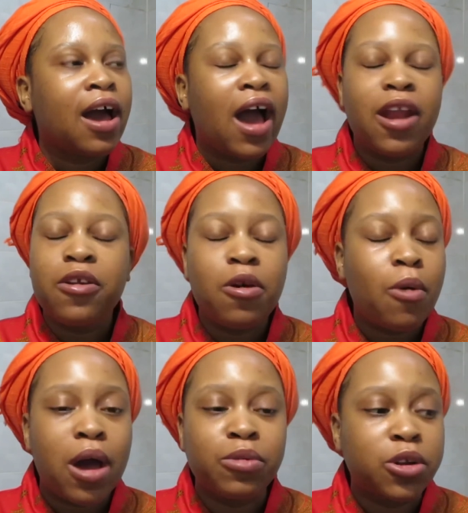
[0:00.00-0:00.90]
I don't know
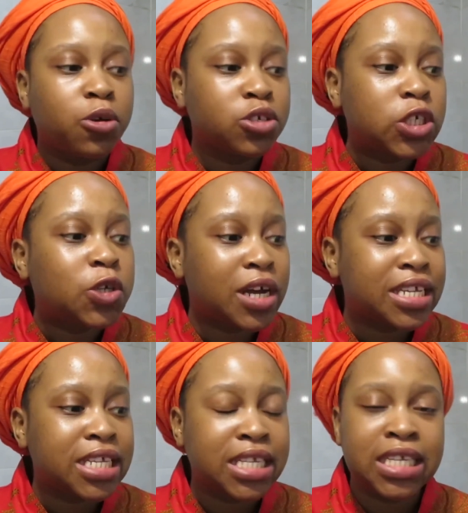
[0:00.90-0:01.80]
why we don't
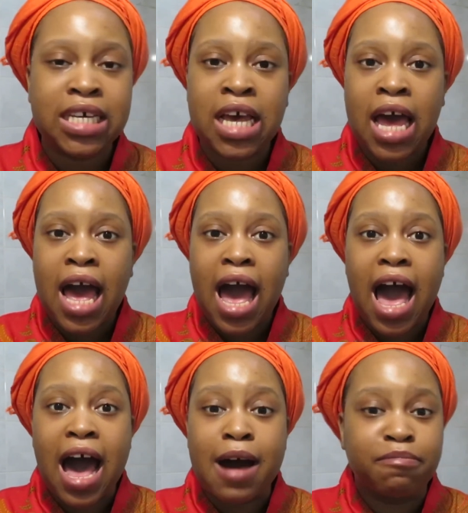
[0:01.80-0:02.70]
trust
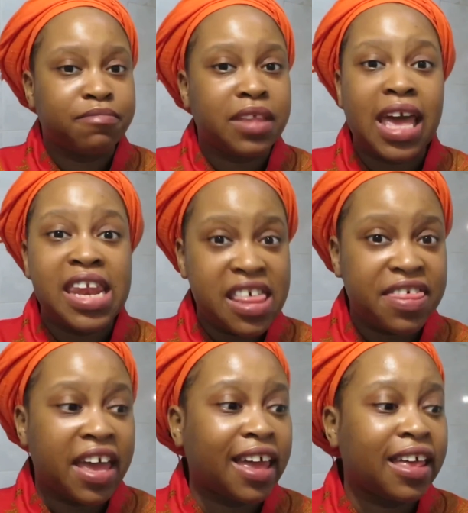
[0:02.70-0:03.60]

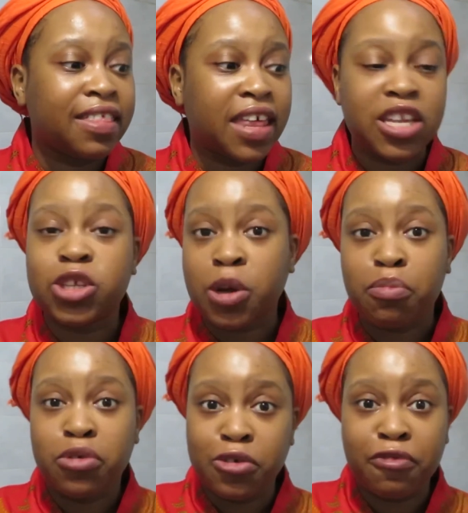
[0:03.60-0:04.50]
anything that isn't
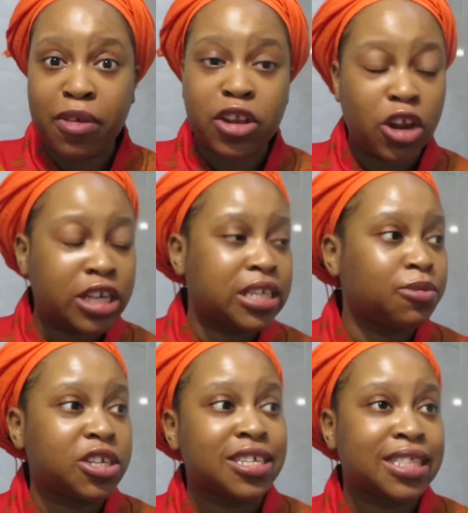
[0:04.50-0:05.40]
approved by the doctor.
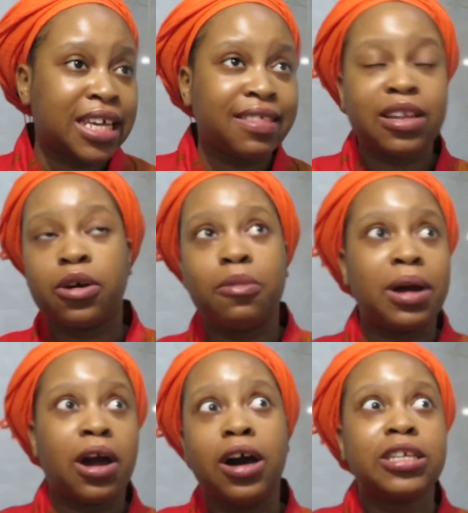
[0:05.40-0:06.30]
We just think that, oh my
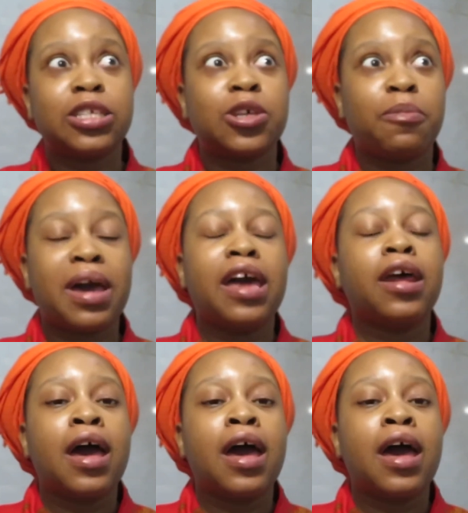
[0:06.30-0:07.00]
god, it's so bad.